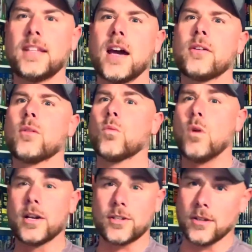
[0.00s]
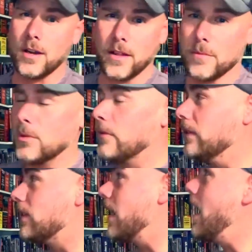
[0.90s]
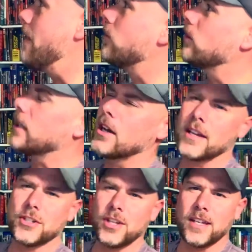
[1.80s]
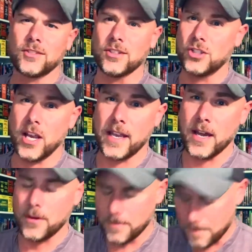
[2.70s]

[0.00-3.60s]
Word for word: down and watch a lot of the movies that I haven't really got a chance to check out